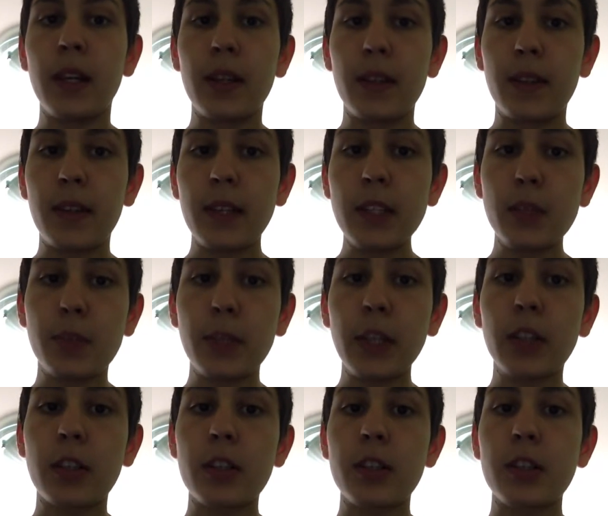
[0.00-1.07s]
This
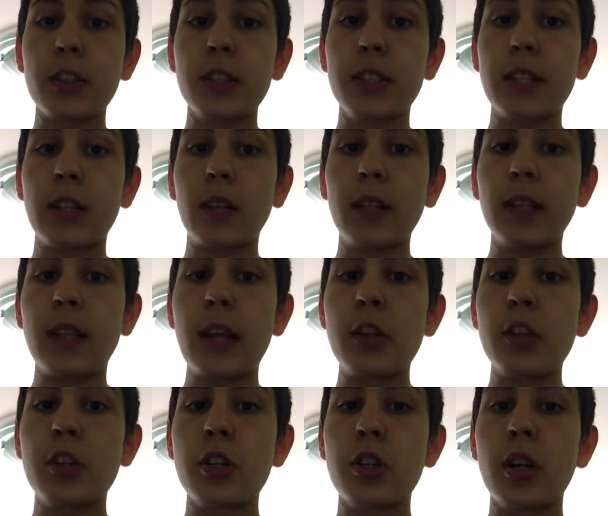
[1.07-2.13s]
precursor cell
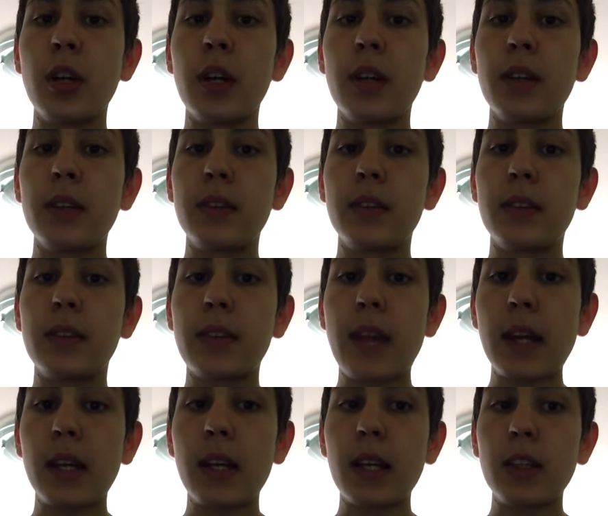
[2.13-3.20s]
lineage,
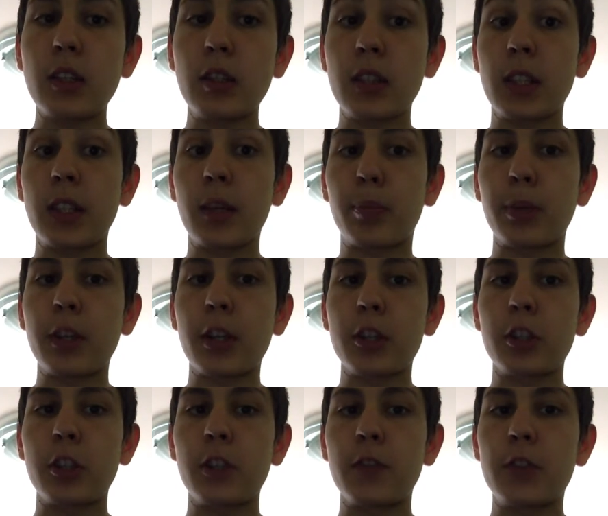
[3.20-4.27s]
dedicated to the
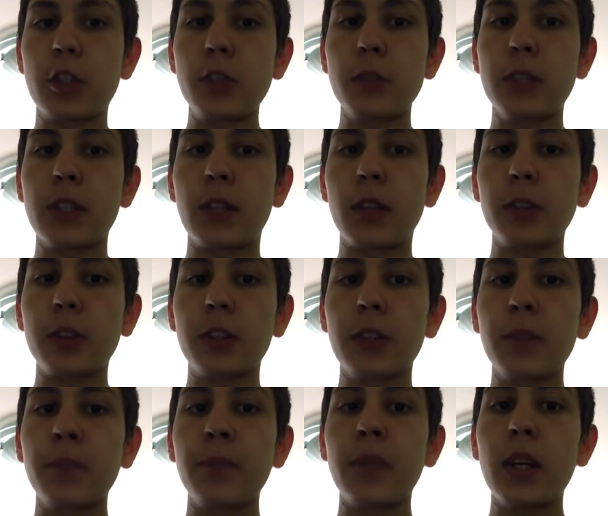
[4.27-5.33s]
production of germ cells,
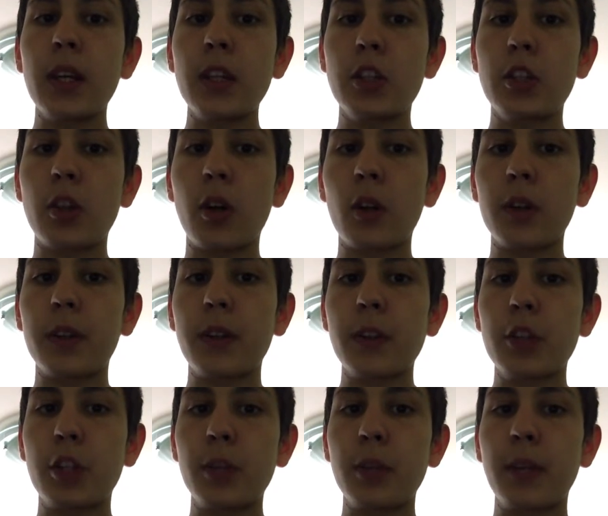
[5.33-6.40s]
is called the
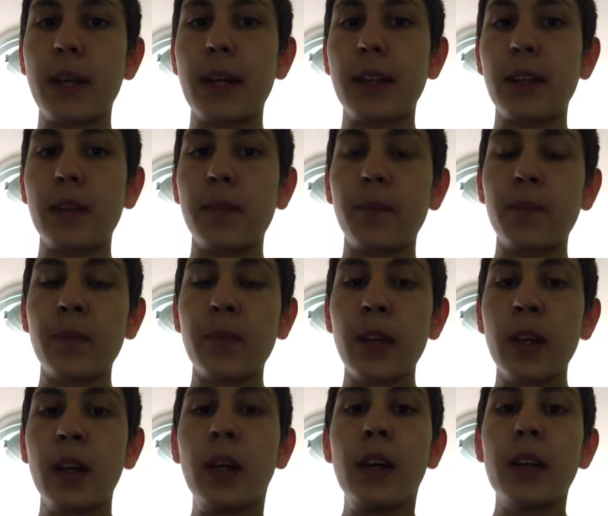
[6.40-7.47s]
germline.
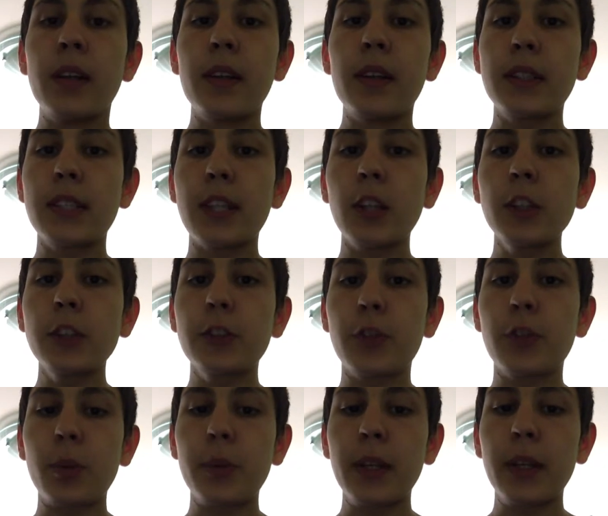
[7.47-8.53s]
The cells
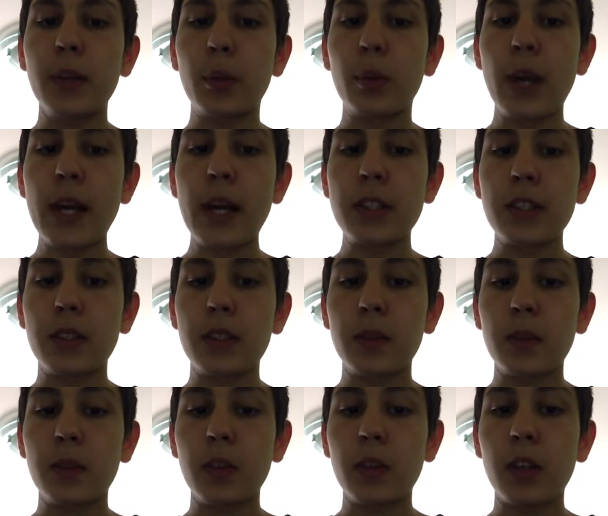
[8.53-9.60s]
forming the rest
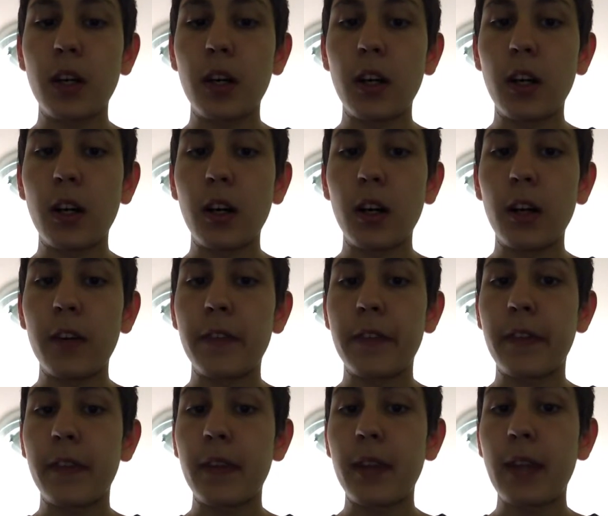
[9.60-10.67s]
of
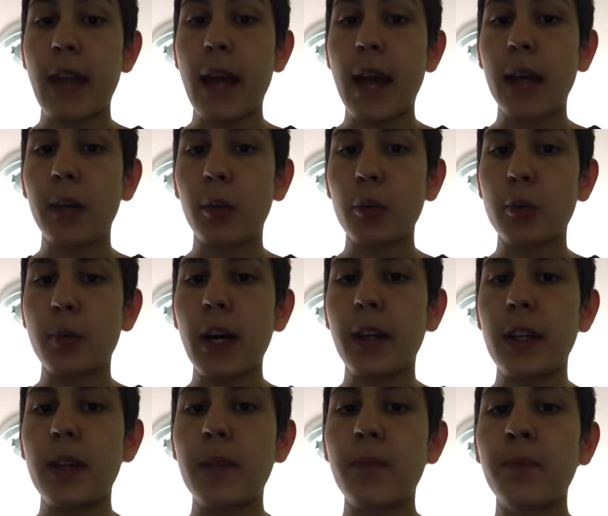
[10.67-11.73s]
the animal's body,